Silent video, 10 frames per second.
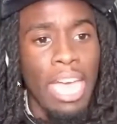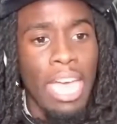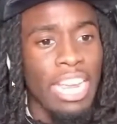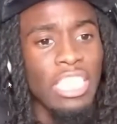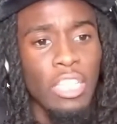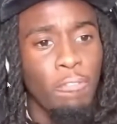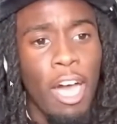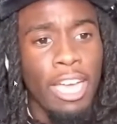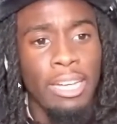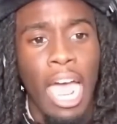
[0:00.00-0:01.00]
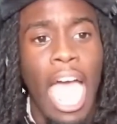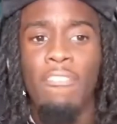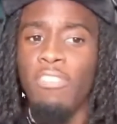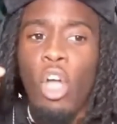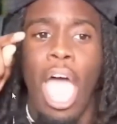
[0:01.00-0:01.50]
He's a fucking
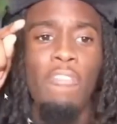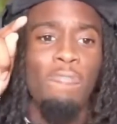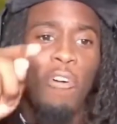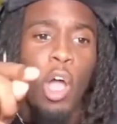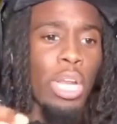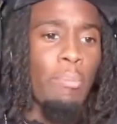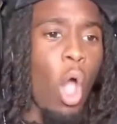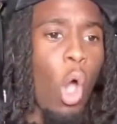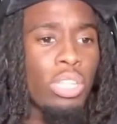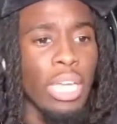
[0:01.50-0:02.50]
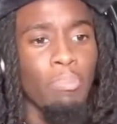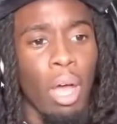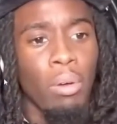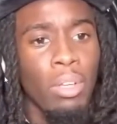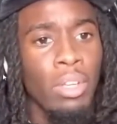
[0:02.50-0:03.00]
I, yo. I fuck with him, O D,
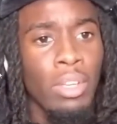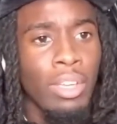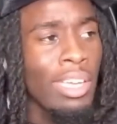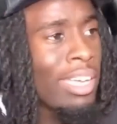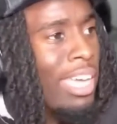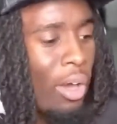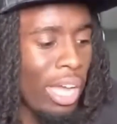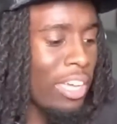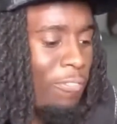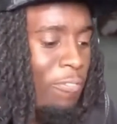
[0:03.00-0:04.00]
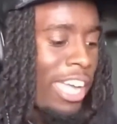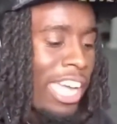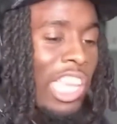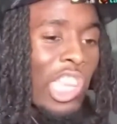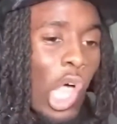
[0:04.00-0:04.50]
bro. Yo, he's a
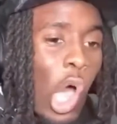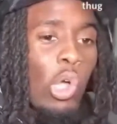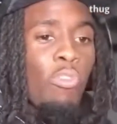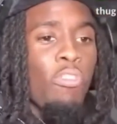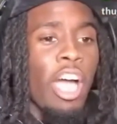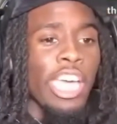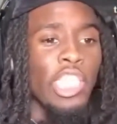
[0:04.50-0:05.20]
fucking loyal fucking